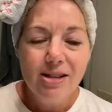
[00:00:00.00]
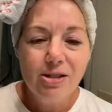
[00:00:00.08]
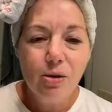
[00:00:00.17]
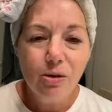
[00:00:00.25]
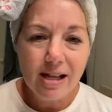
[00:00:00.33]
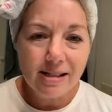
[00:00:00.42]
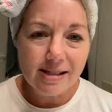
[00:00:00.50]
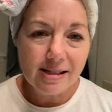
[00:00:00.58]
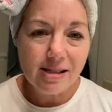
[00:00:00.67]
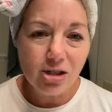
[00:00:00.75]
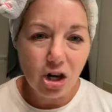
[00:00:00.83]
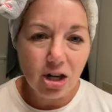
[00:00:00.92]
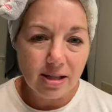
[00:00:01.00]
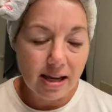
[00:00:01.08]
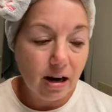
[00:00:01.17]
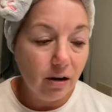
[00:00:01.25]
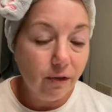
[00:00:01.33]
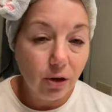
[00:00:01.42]
So let's start
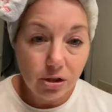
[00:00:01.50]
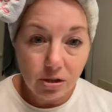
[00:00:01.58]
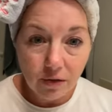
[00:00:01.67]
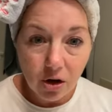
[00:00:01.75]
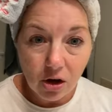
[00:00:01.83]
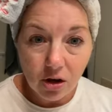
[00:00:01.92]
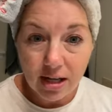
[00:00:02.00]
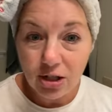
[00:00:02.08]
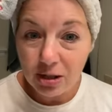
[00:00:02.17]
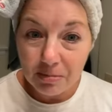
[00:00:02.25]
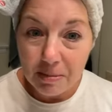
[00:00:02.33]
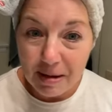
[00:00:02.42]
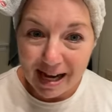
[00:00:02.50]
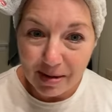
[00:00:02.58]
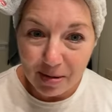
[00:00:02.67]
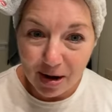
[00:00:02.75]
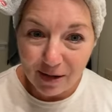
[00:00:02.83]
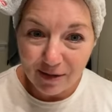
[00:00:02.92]
there. First of all, I took my
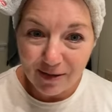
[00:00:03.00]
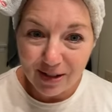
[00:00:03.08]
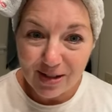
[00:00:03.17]
makeup off.